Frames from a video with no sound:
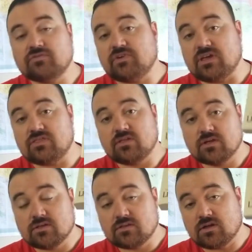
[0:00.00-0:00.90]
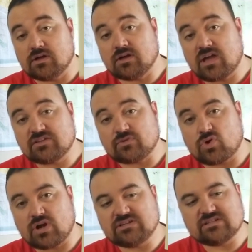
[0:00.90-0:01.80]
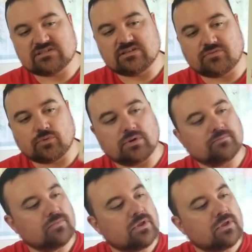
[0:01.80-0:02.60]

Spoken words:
Faith. Case for Christ is a different one.